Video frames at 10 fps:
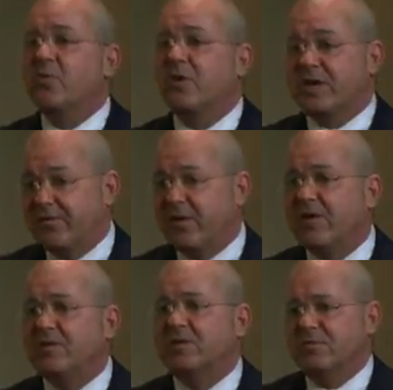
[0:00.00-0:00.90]
more
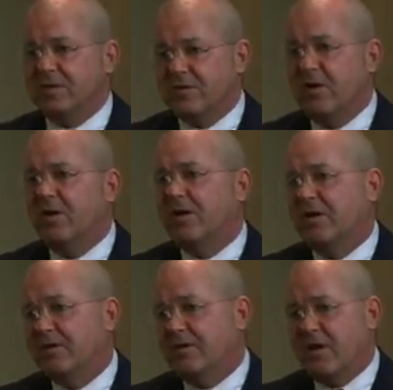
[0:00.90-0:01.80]
difficult to
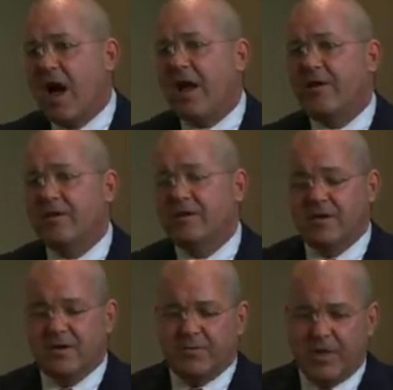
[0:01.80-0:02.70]
hire
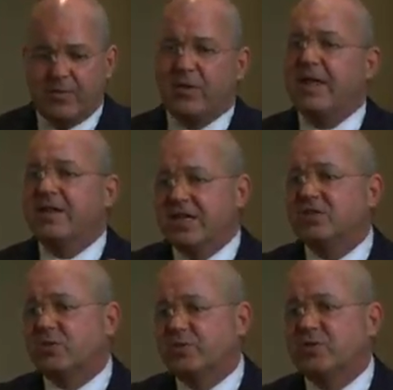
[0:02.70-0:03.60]
people in
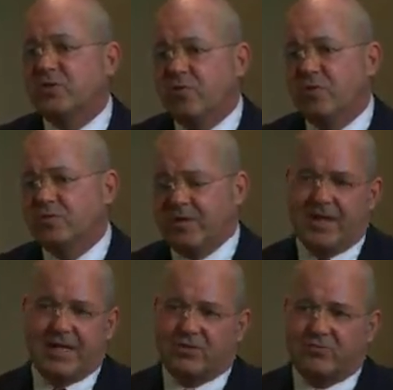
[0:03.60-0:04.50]
distribution roles, whether
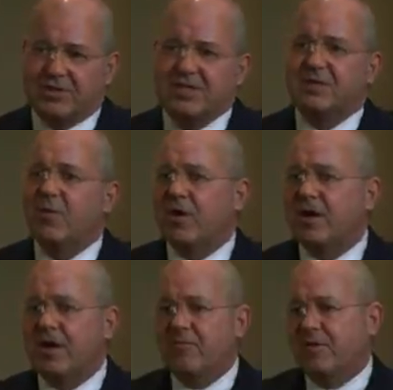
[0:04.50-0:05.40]
that's strategic
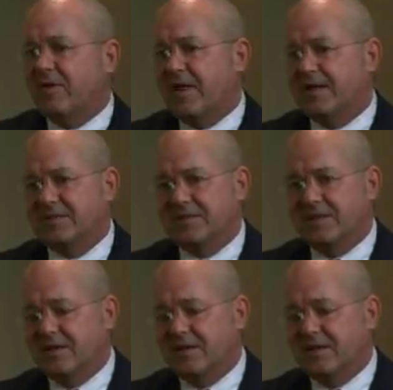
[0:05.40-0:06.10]
marketing, whether that's